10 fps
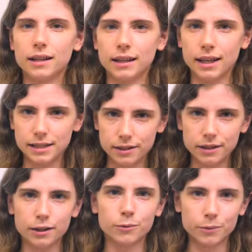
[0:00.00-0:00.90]
Let's
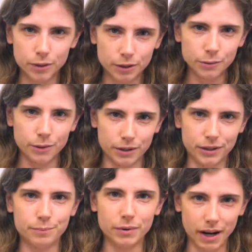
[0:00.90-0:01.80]
look at a
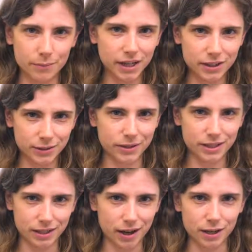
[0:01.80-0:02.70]
real-world primary
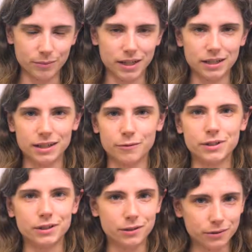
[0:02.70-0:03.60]
source document that
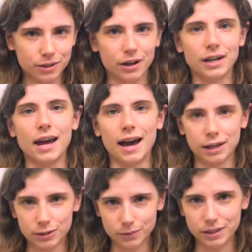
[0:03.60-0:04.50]
was used on an
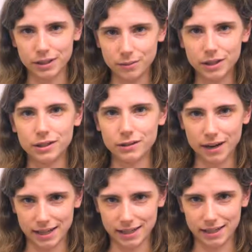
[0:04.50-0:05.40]
actual DBQ
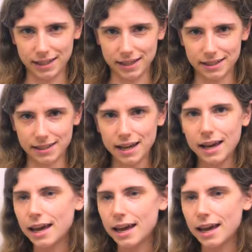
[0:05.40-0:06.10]
essay test